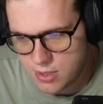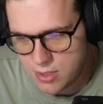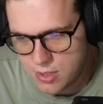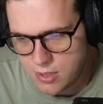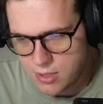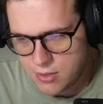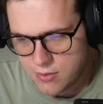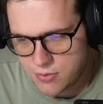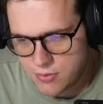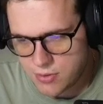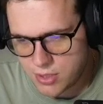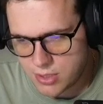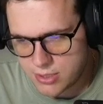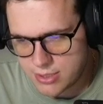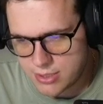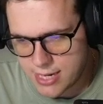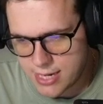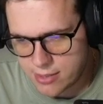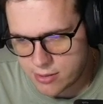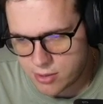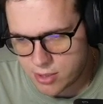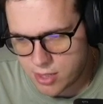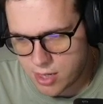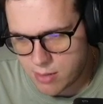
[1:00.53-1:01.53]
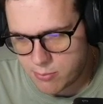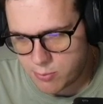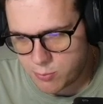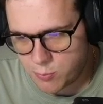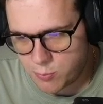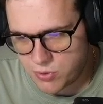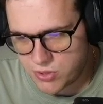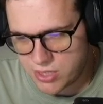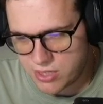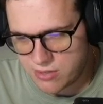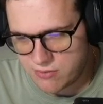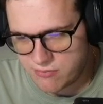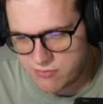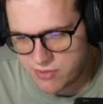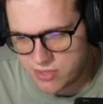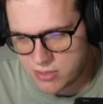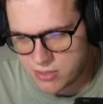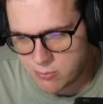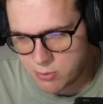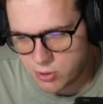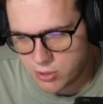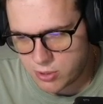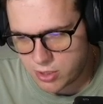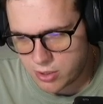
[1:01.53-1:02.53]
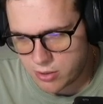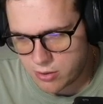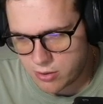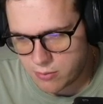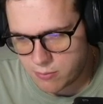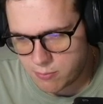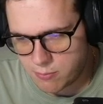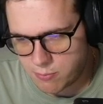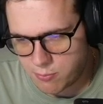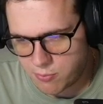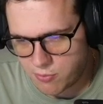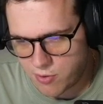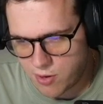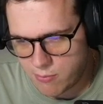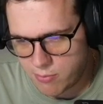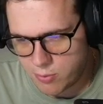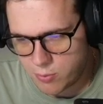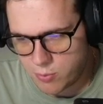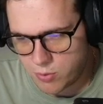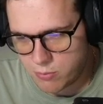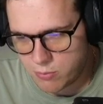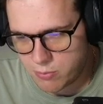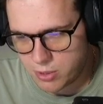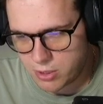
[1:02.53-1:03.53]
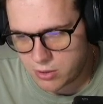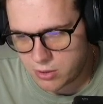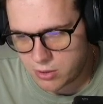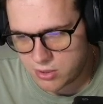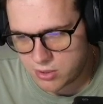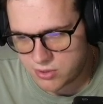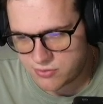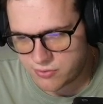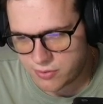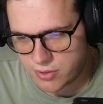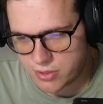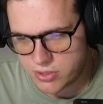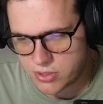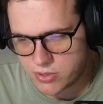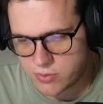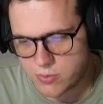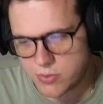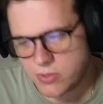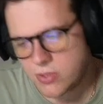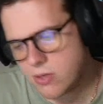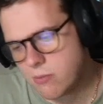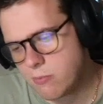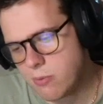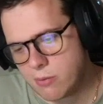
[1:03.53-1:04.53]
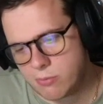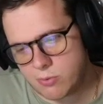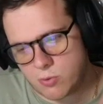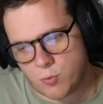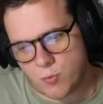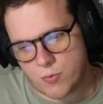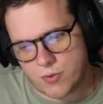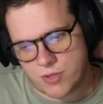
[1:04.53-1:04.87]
dagger goblin with the invisible here probably would have been clutch for us. So he's going to be able to win this